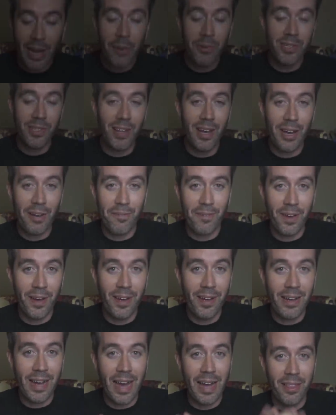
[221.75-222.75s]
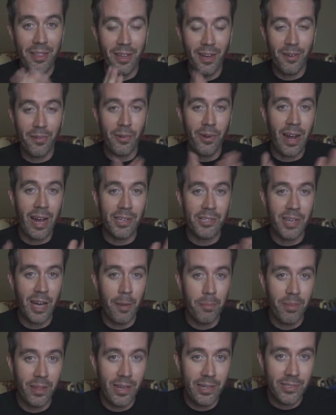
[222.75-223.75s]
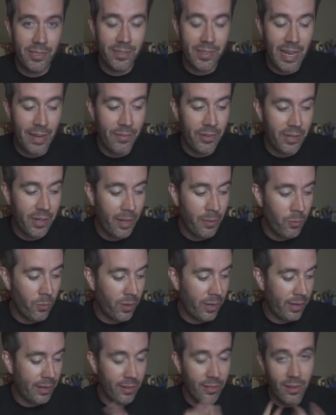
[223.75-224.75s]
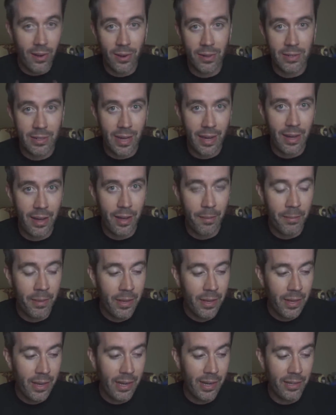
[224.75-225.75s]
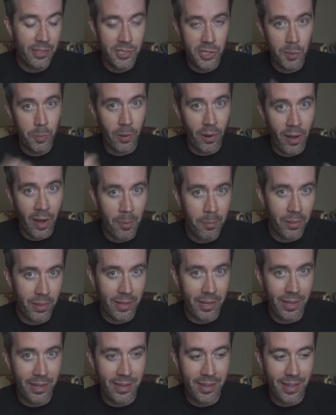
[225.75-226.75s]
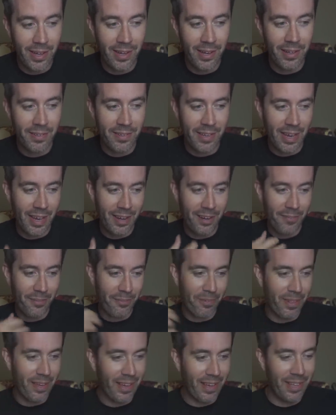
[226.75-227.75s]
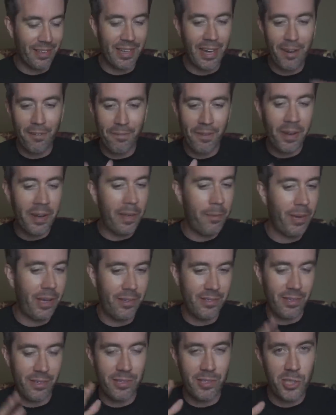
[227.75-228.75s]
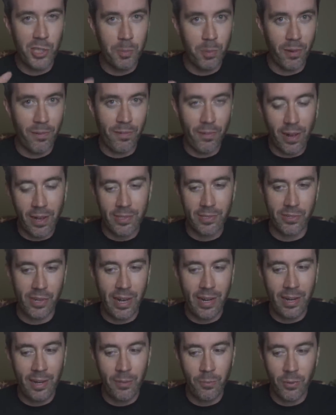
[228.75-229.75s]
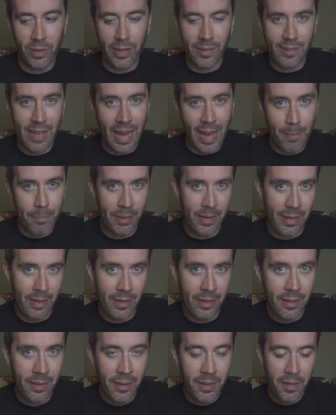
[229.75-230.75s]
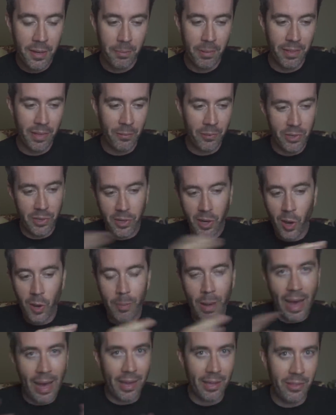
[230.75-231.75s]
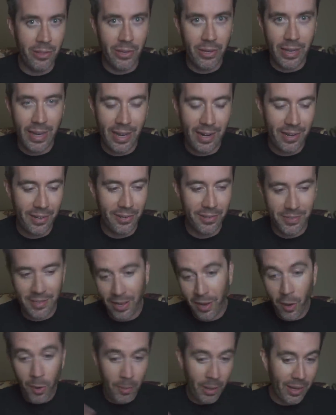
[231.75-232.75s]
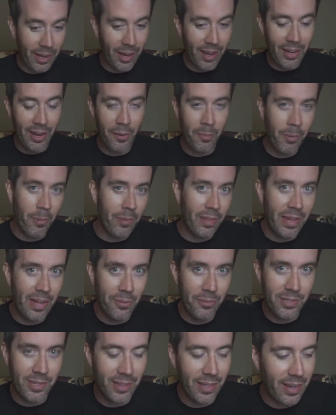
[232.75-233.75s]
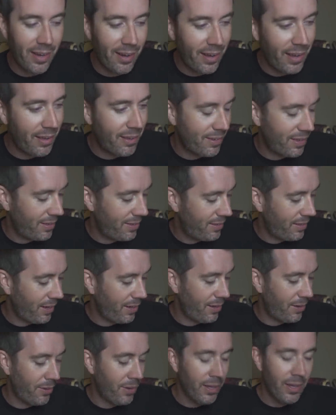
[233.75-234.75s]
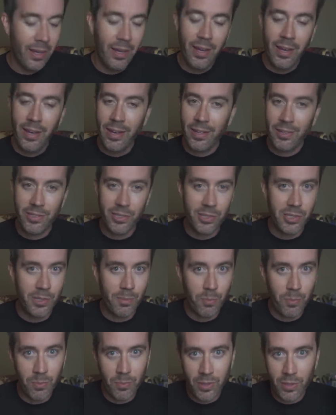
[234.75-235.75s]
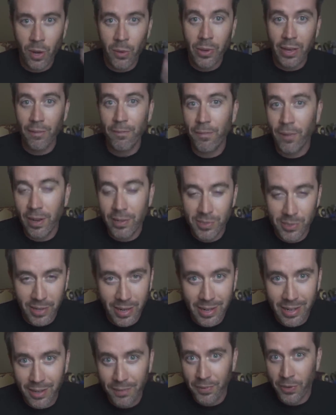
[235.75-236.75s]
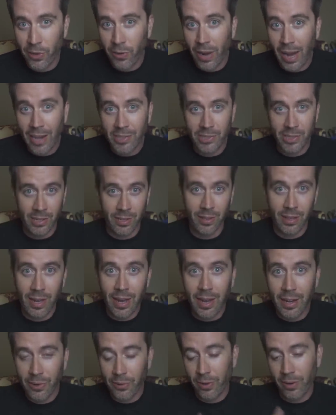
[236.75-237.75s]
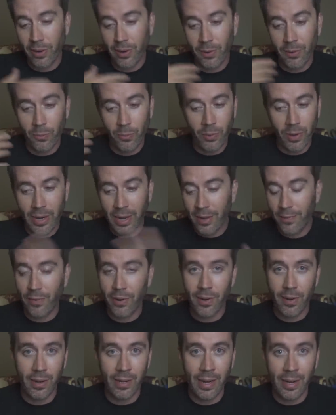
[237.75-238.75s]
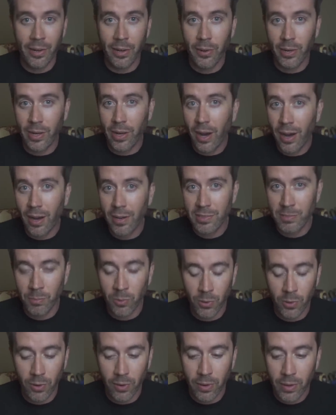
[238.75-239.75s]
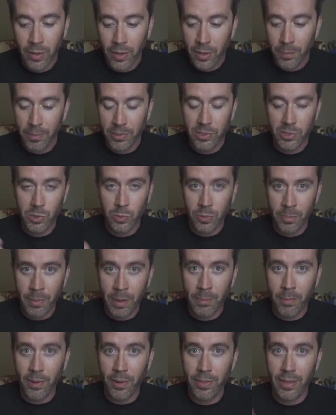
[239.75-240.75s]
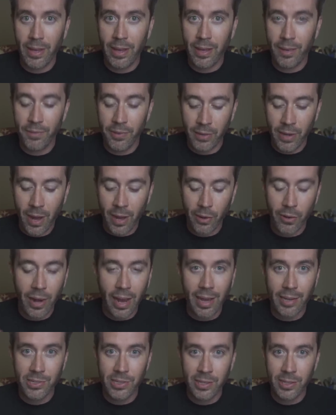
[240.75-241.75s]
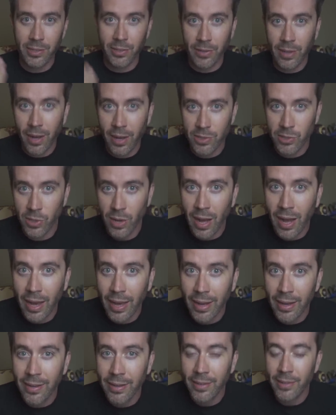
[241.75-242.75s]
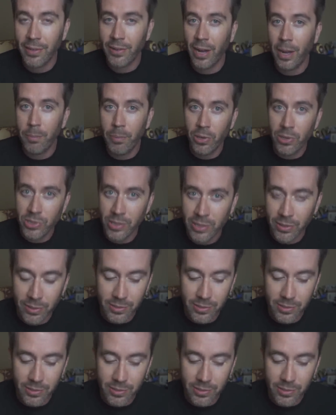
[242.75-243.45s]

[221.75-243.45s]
that was a lot of fun. I love crash compilations. I haven't done one in a long time, and it's super humbling, and it's kind of like it's kind of funny because it's super frustrating when it's happening, but then when you go back and look at it, you're just like, oh my god, I remember that. that was hilarious. So, just don't get frustrated if you're crashing a lot or whatever, and I know it costs more, but just remember that if you're not crashing, you're not trying, you're not pushing